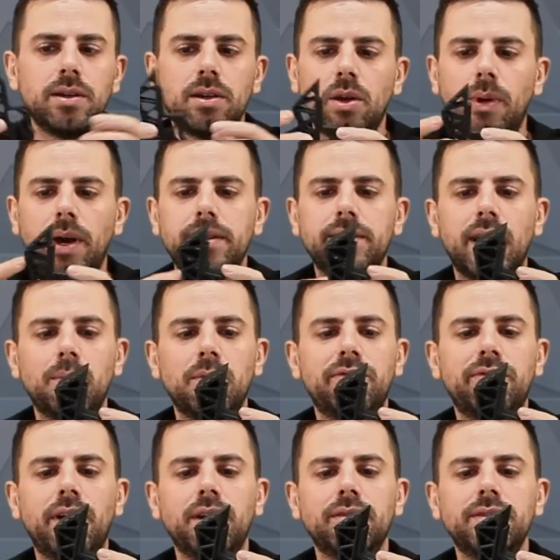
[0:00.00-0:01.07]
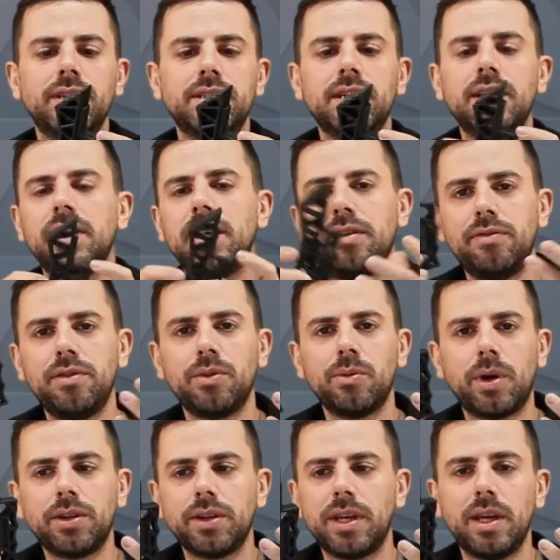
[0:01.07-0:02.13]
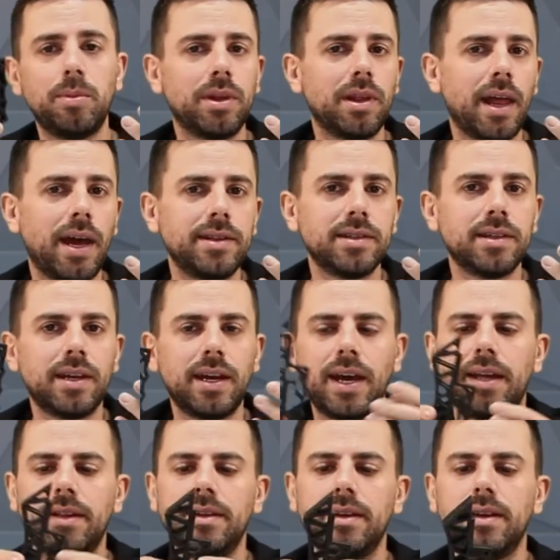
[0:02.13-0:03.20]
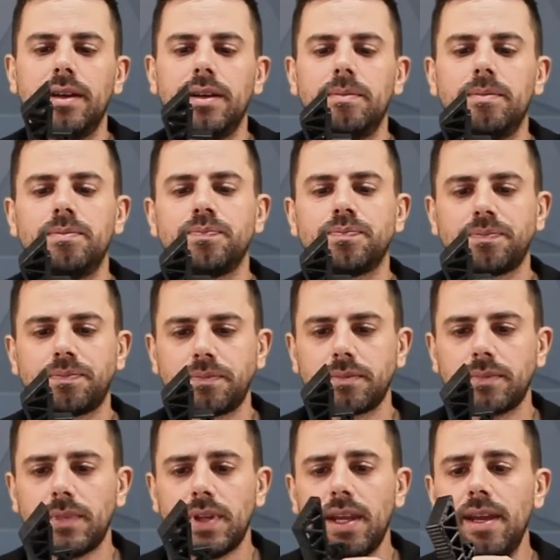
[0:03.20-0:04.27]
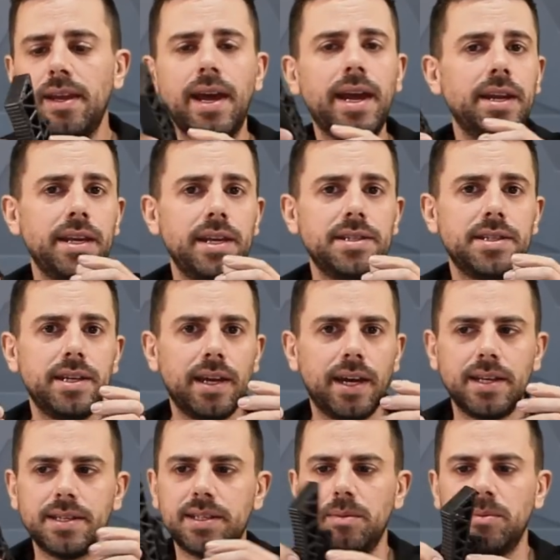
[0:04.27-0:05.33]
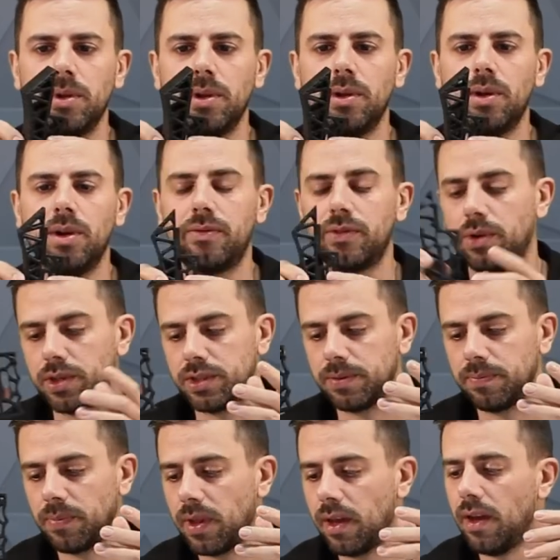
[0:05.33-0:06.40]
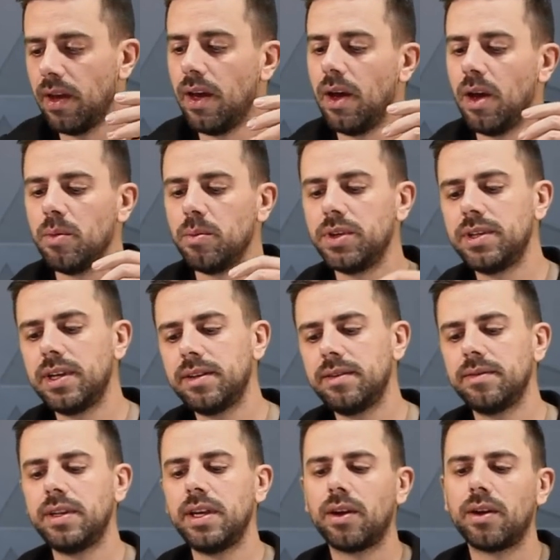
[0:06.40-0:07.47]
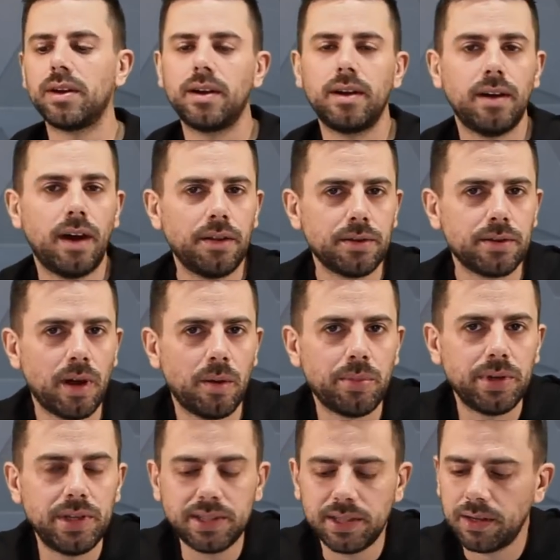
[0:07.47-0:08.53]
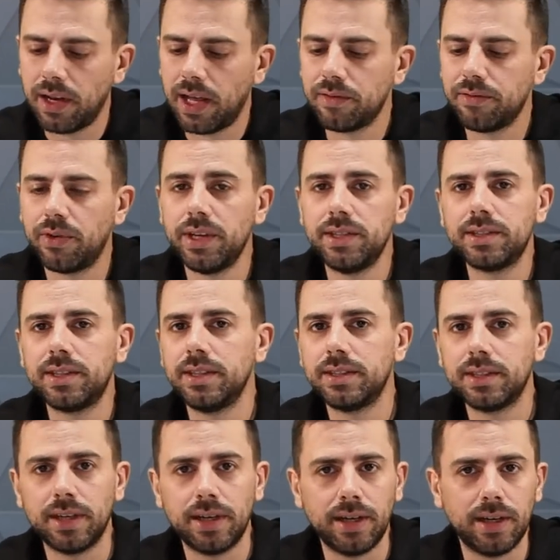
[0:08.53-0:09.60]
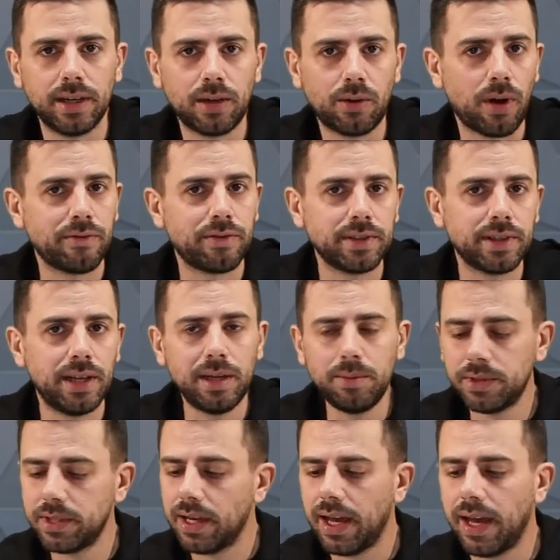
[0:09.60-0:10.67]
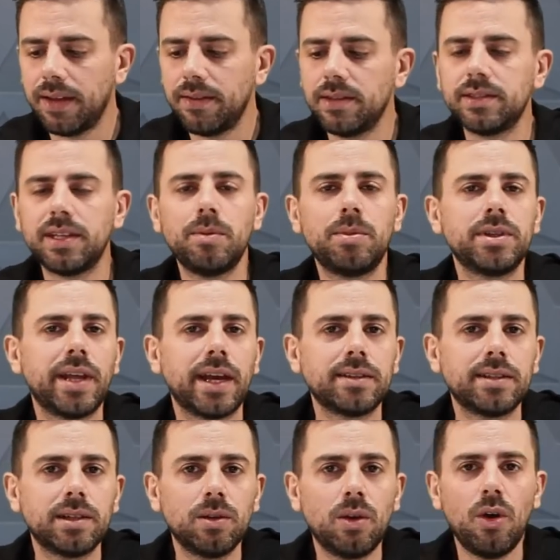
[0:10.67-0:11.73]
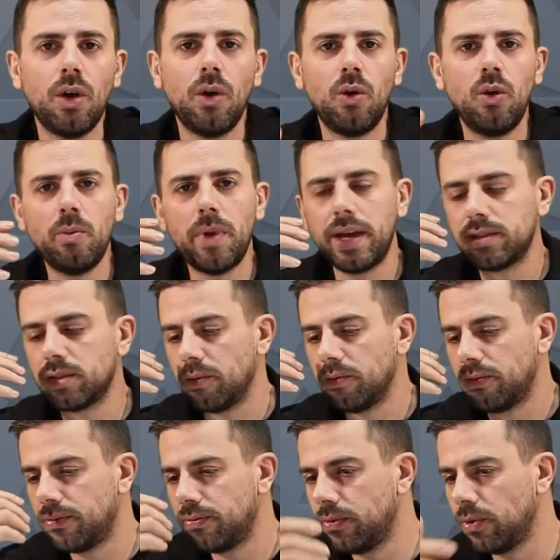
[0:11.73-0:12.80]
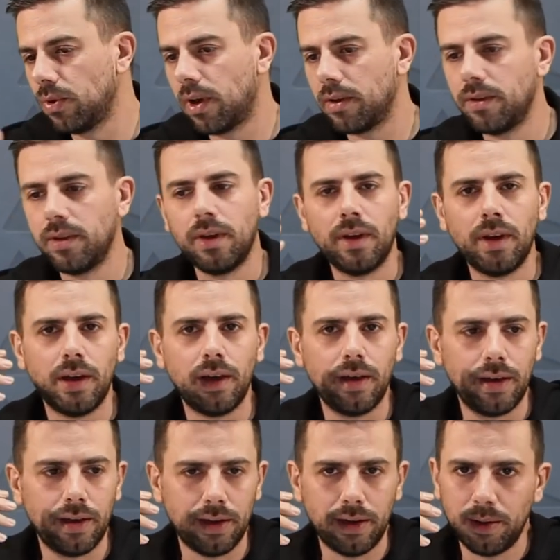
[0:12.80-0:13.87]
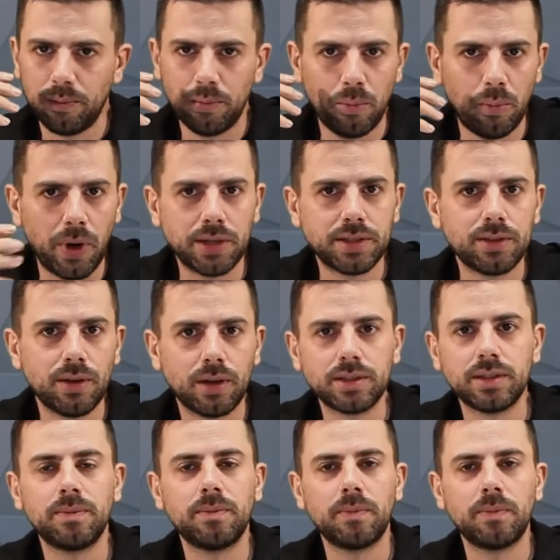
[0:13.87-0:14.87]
quite am a fan of this if you want to keep it light and easy and simple, of course. But then there are other companies, like for instance Crawford & Lipped and Sabre Tactical, who make some full-on buttstocks